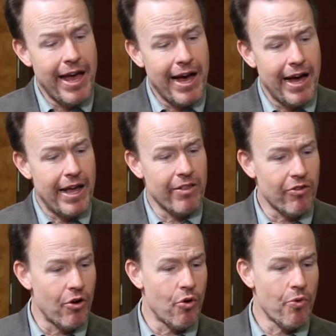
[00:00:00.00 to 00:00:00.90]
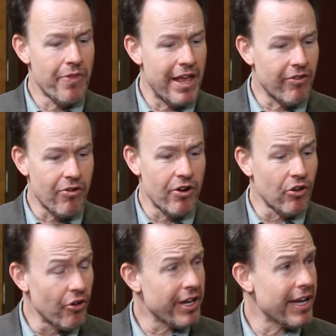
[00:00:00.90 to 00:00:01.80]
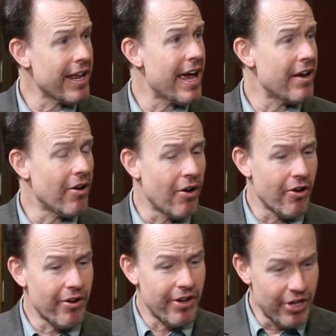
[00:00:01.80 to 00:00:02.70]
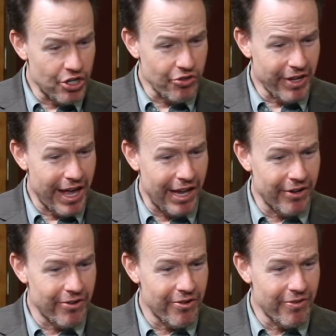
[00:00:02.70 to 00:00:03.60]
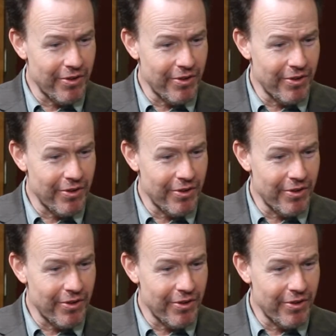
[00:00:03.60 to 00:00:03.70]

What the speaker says: And so they started looking at our initial calendar,